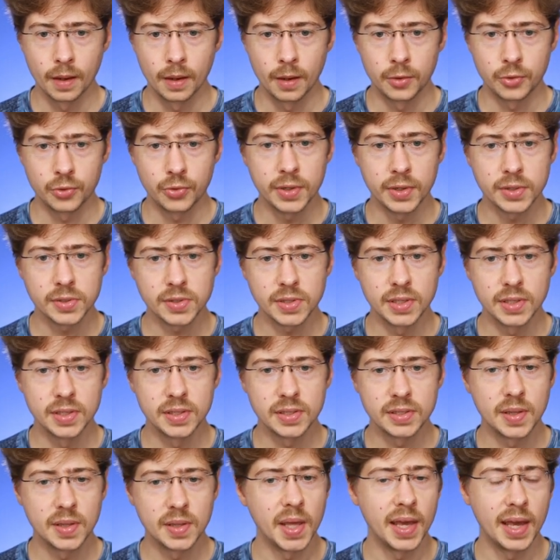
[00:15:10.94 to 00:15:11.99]
Trust
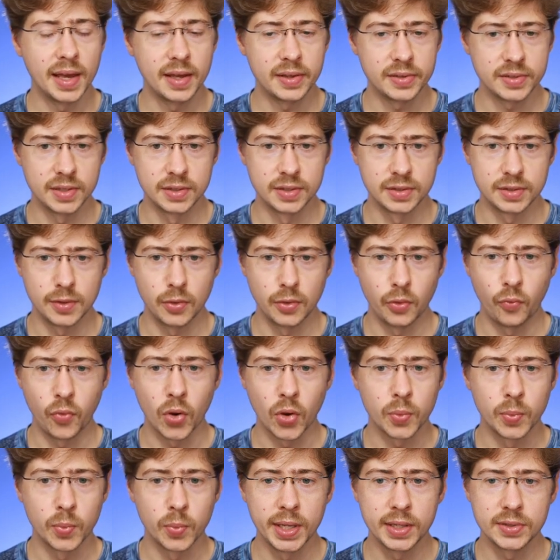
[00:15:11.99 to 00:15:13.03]
is the essence of
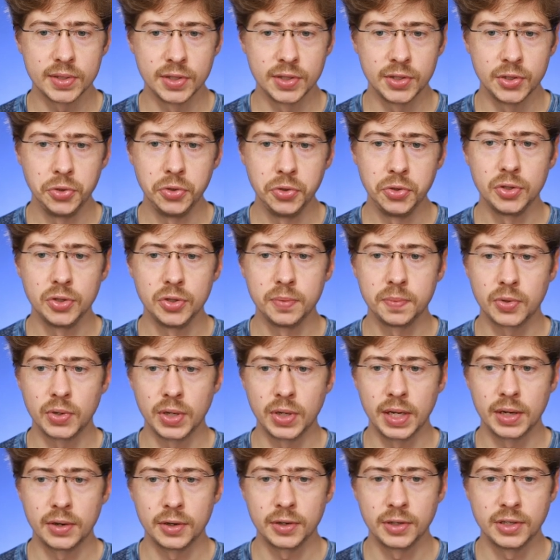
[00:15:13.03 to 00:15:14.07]
what makes a YouTube
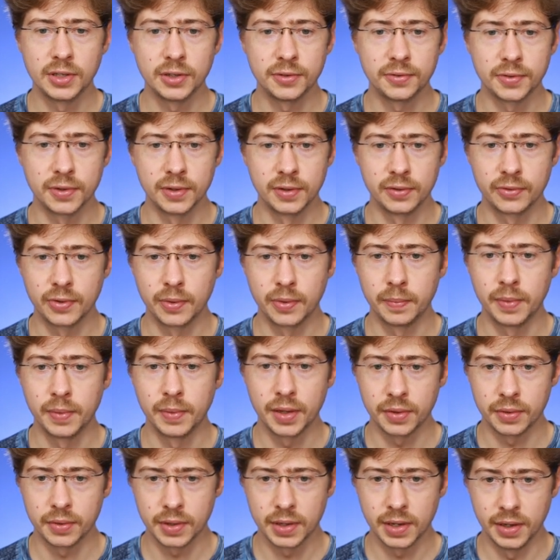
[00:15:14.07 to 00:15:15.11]
creator different from
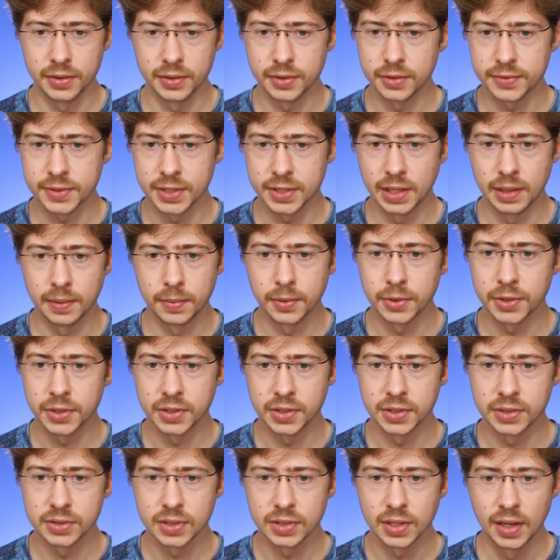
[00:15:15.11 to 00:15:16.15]
other kinds of
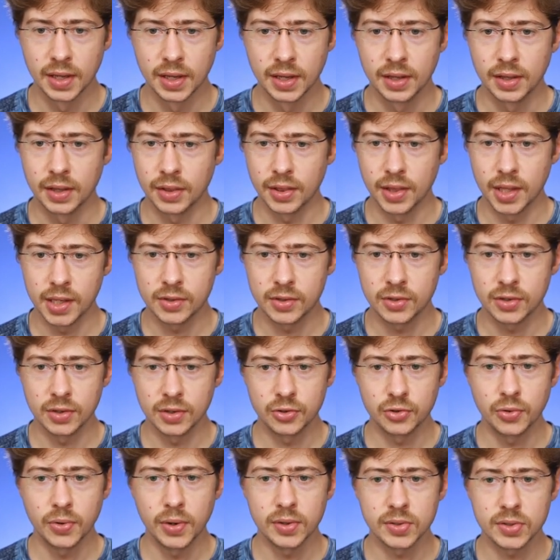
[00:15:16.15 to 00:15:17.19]
celebrities. That
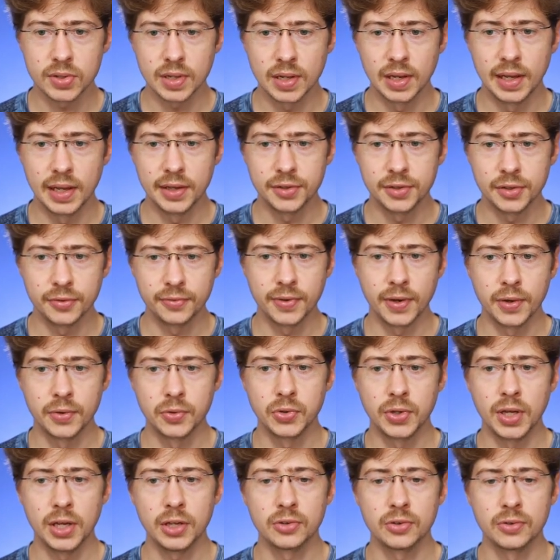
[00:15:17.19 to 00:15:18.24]
trust lays a
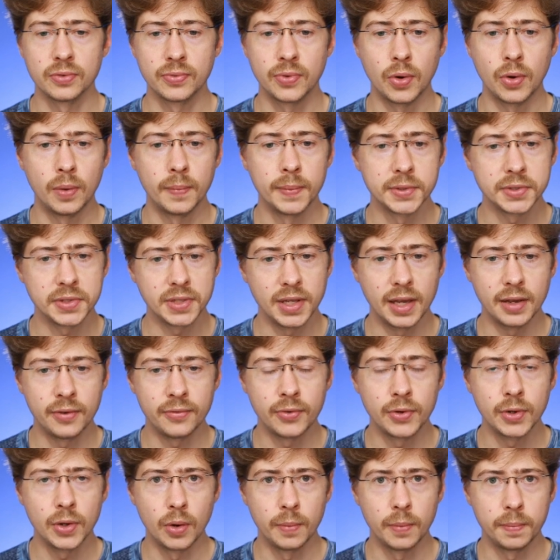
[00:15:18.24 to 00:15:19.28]
foundation for almost
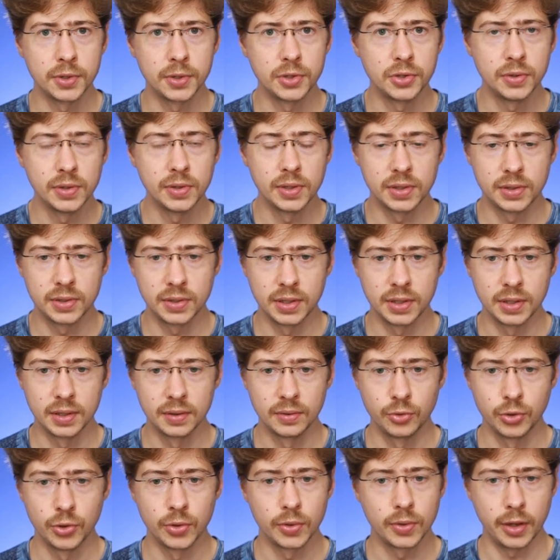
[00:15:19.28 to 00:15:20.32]
every opportunity
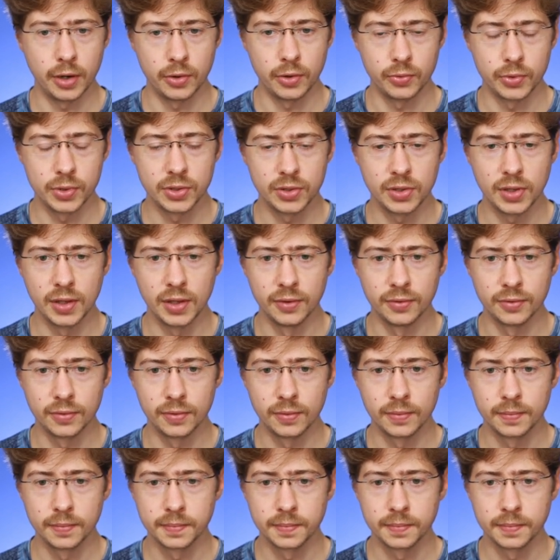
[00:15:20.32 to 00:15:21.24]
you can receive.